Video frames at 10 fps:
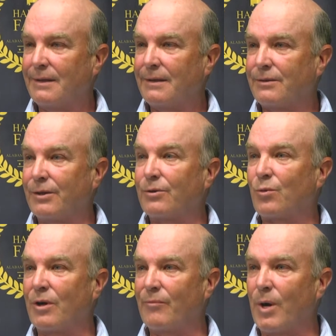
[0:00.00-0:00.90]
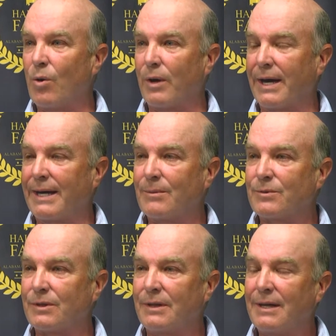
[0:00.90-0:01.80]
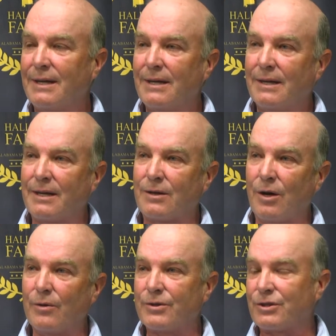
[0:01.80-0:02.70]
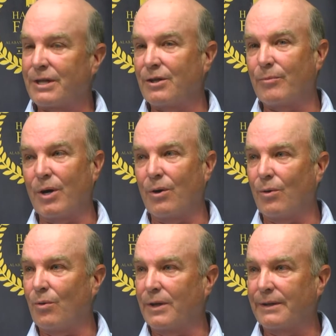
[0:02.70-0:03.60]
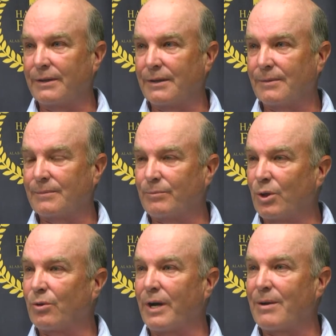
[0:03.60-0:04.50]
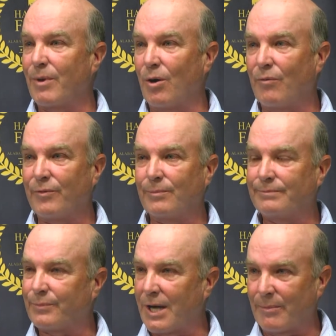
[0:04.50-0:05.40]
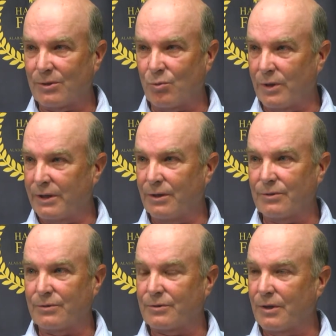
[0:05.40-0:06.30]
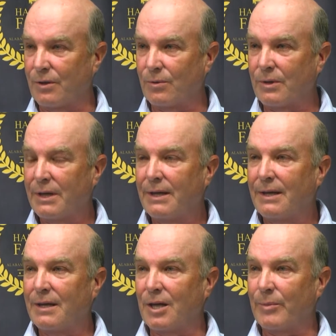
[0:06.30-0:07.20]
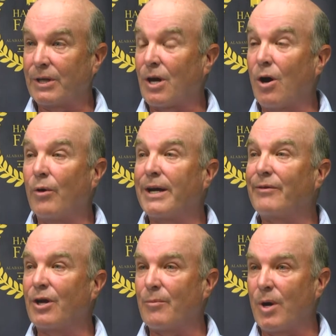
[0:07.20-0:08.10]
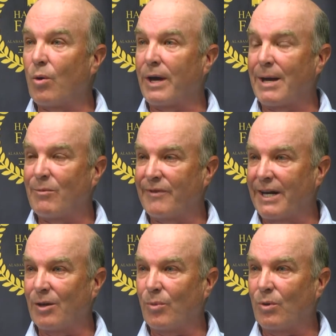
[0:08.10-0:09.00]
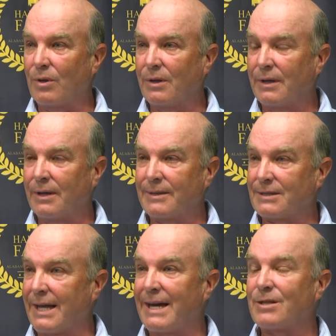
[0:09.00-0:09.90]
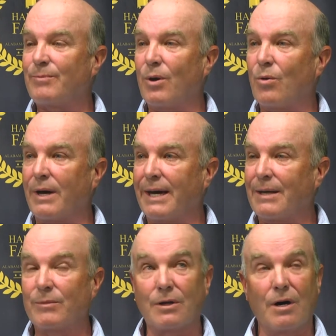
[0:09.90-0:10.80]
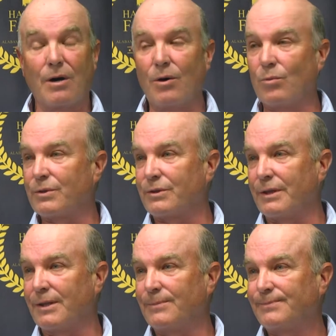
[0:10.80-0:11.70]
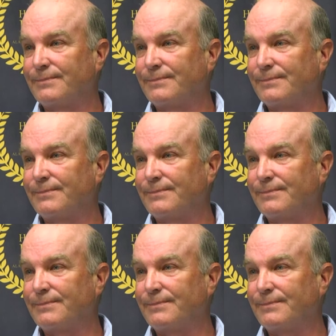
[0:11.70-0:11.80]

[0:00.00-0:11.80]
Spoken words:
10 or 12 bowl games, and he called the Senior Bowl and the Blue-Gray Bowl for probably 20 years or so. But he called every other bowl game available. His last bowl game to call was the